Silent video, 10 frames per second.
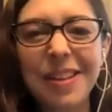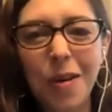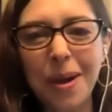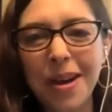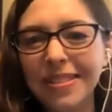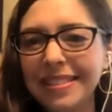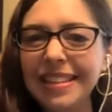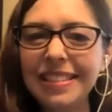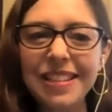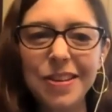so about
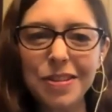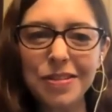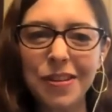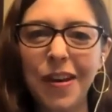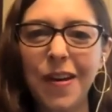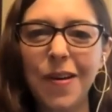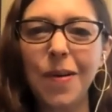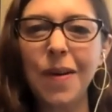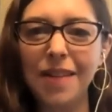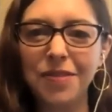6 years
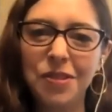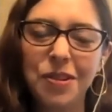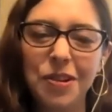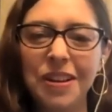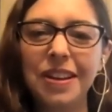ago, after